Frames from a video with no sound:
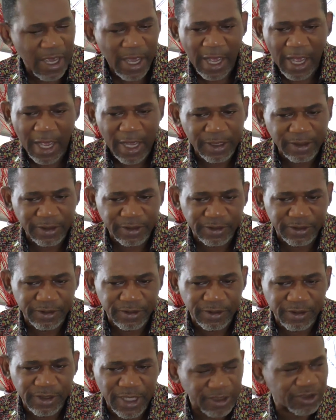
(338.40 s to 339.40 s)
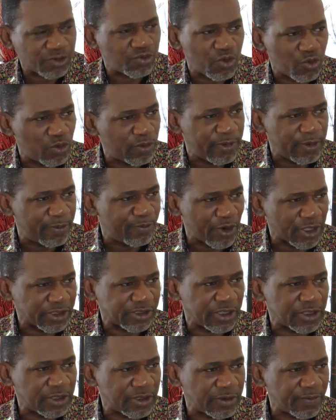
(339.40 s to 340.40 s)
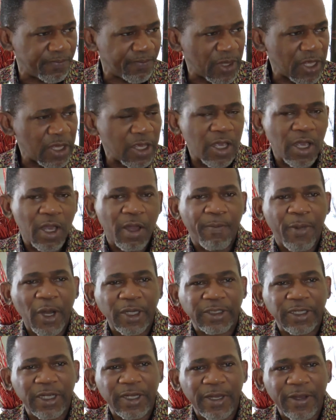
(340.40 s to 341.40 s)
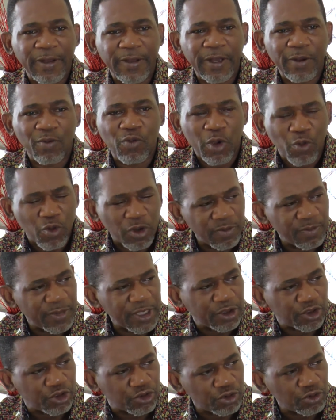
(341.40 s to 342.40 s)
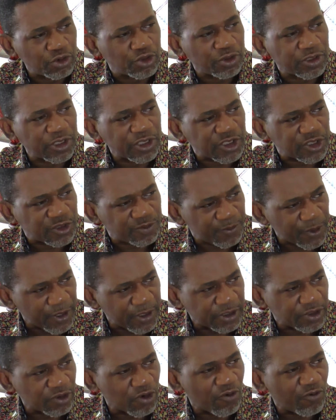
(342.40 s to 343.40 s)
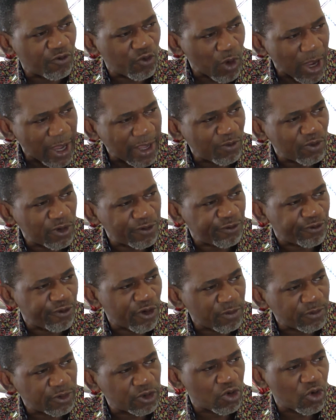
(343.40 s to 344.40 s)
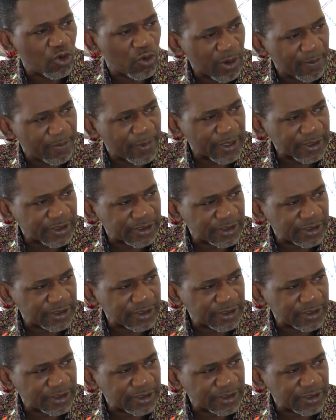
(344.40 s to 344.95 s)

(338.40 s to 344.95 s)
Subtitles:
and yes, we would be present, but we wouldn't be true to the spirit of why we formed Kowa Party.